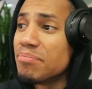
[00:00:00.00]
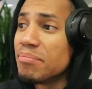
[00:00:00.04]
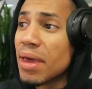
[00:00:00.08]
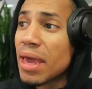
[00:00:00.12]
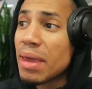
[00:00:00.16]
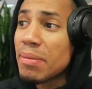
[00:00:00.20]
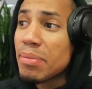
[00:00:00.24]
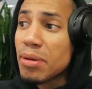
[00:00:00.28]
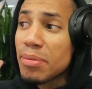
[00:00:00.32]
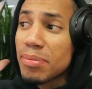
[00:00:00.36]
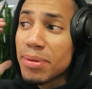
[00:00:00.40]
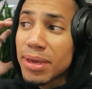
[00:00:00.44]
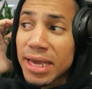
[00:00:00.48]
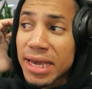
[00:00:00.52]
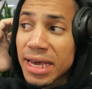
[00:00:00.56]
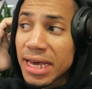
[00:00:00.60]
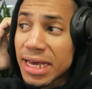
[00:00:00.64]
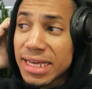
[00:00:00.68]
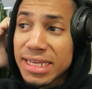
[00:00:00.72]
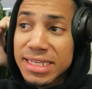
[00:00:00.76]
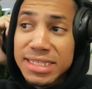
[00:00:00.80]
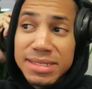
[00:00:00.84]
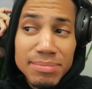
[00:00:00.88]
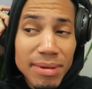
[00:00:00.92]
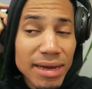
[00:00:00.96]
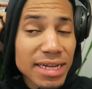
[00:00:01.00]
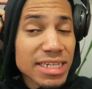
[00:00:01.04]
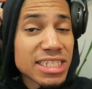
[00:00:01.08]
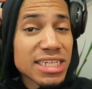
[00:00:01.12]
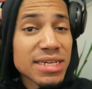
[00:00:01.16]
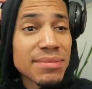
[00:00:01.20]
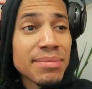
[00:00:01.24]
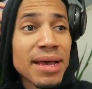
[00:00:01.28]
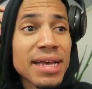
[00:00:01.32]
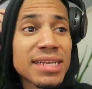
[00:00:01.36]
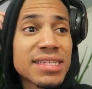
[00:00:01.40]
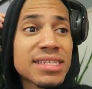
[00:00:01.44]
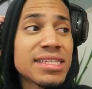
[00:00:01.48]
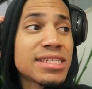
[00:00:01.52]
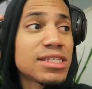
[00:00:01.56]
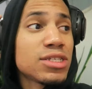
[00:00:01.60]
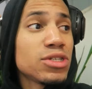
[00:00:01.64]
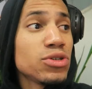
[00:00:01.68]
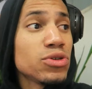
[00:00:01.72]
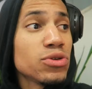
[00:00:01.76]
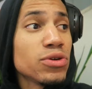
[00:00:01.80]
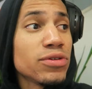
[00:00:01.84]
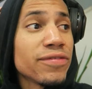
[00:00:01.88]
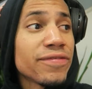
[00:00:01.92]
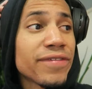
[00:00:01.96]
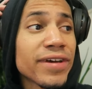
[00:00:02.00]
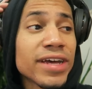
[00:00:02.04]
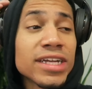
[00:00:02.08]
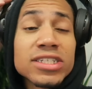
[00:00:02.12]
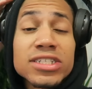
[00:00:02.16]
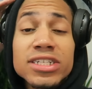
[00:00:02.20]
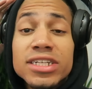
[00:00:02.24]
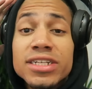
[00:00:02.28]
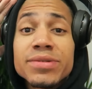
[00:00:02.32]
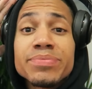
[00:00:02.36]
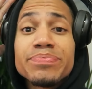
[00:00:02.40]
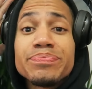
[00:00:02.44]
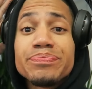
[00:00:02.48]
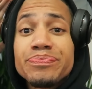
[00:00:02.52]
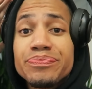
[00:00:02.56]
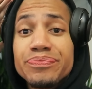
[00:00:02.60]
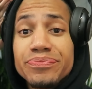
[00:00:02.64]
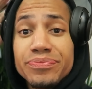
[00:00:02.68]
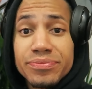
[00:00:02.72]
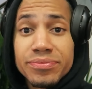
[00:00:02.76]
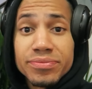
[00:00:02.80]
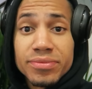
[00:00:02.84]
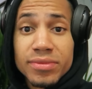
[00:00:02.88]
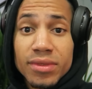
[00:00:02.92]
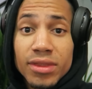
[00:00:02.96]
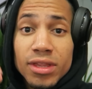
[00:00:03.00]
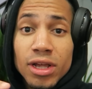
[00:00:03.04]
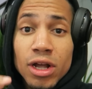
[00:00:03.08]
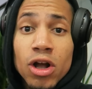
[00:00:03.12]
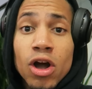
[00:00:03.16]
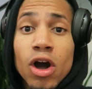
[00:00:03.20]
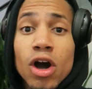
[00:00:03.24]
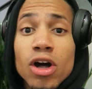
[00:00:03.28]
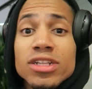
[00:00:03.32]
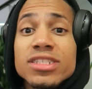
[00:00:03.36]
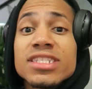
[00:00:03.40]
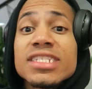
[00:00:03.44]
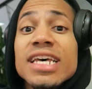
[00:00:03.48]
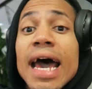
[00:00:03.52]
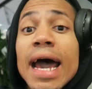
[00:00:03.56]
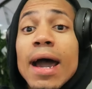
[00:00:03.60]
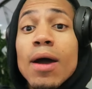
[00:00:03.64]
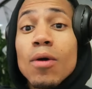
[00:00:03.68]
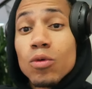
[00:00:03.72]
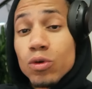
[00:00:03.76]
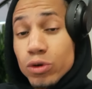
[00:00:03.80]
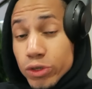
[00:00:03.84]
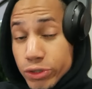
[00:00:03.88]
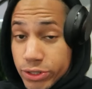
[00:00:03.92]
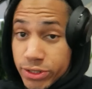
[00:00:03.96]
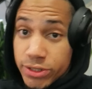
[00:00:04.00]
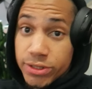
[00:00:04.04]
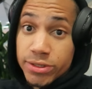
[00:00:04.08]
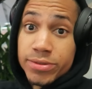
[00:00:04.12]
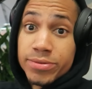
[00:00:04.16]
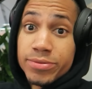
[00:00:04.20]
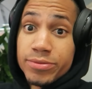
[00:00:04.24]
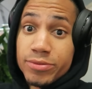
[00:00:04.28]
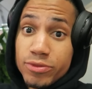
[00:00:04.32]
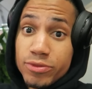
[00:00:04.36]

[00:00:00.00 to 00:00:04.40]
Maybe because my gym has this new invention. They're called towels.